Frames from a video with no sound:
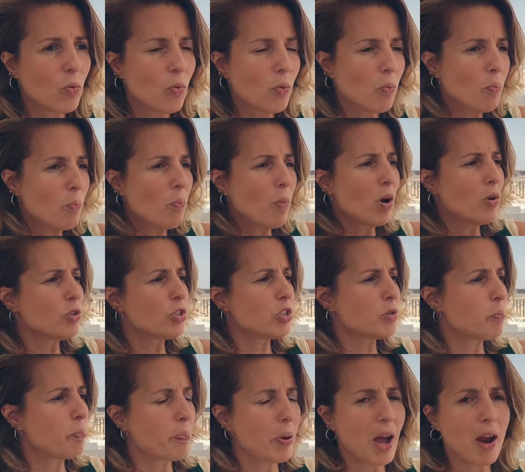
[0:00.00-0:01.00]

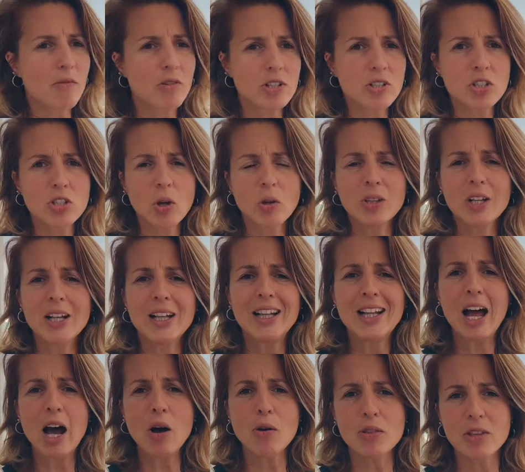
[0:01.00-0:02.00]
most parents don't
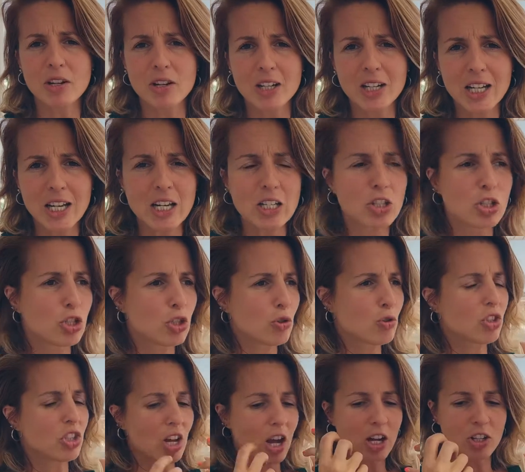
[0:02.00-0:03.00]
allow their kids to
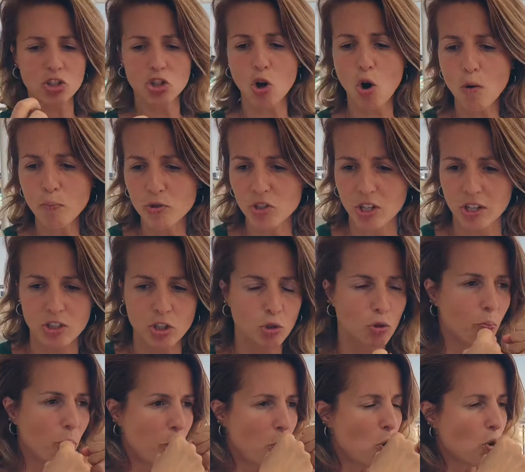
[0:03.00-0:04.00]
touch objects
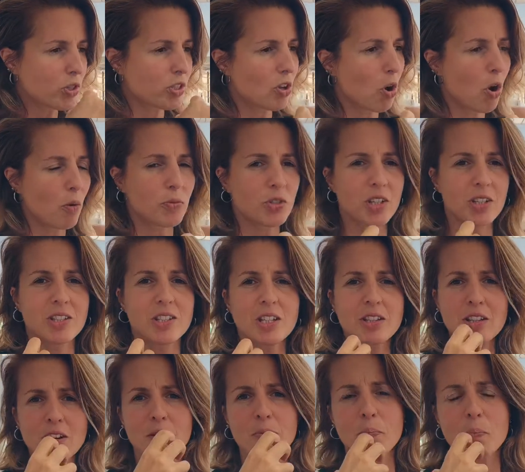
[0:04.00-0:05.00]
or put objects
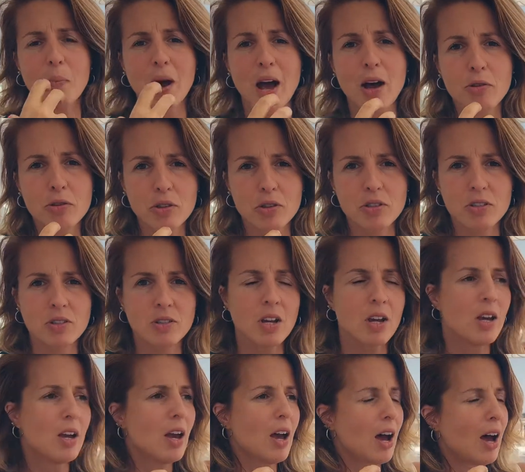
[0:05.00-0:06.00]
in their mouths,
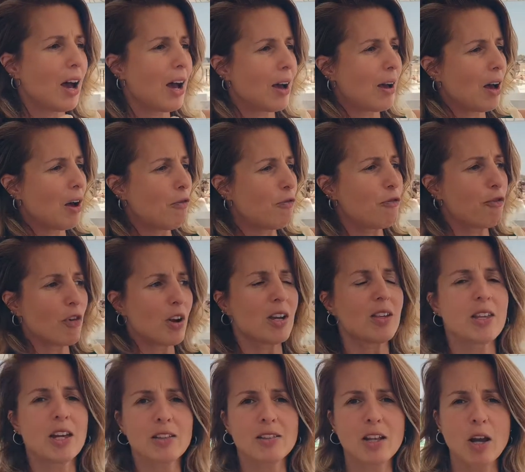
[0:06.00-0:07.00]
afraid
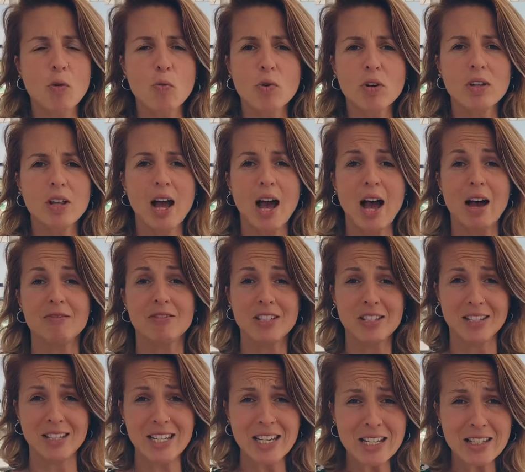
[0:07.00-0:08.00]
that they will have
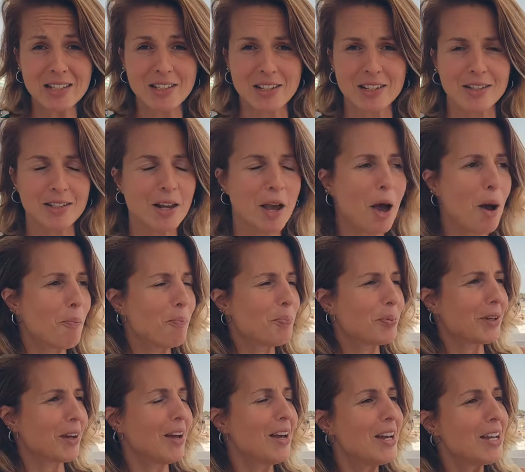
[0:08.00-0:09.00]
diseases.
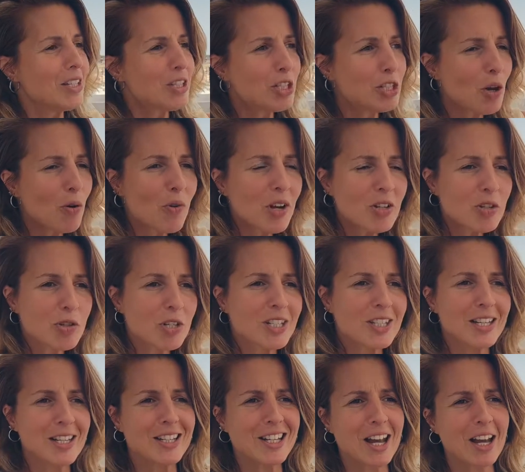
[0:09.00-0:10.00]
But it's so
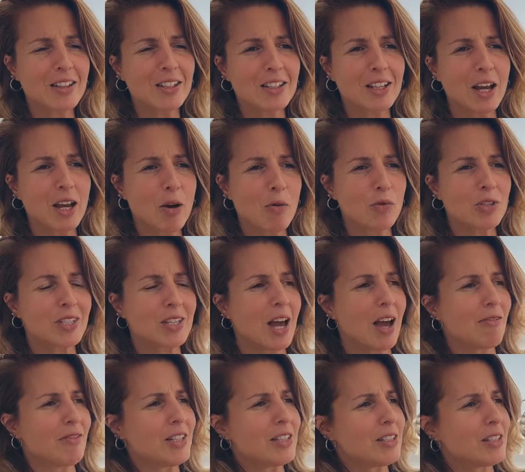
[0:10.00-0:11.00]
interesting. The other day I was
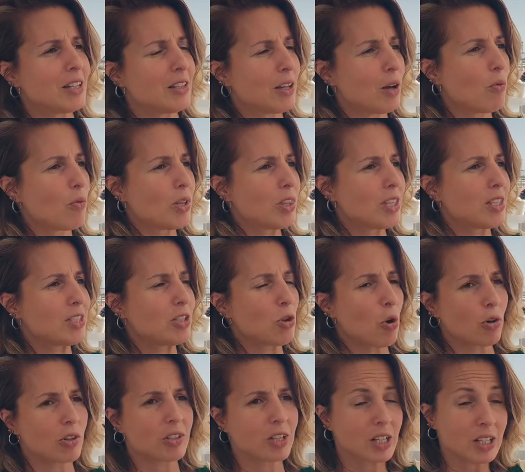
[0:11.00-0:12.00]
having dinner with this
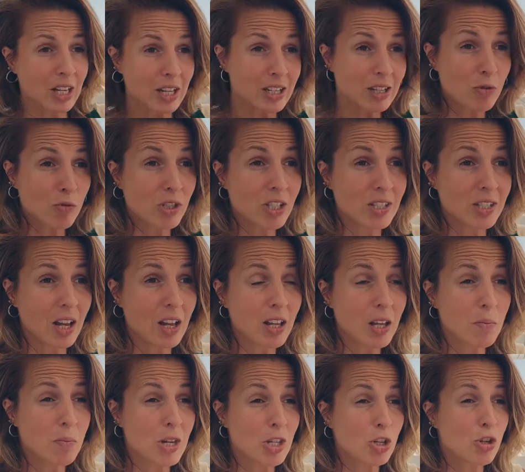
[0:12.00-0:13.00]
doctor, and he was
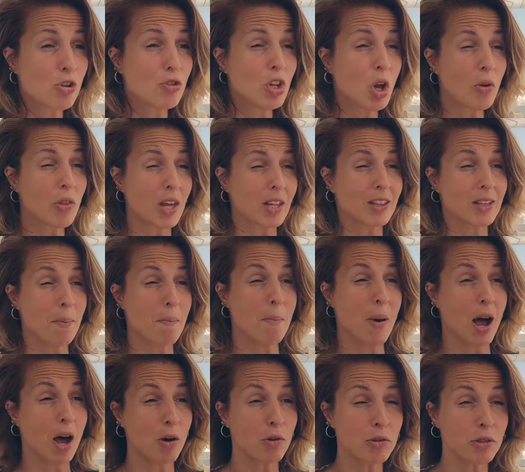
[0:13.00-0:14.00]
telling me, do you know that the
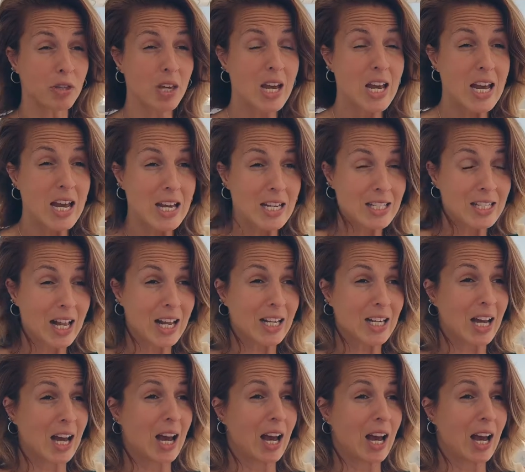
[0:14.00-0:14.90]
mouth is like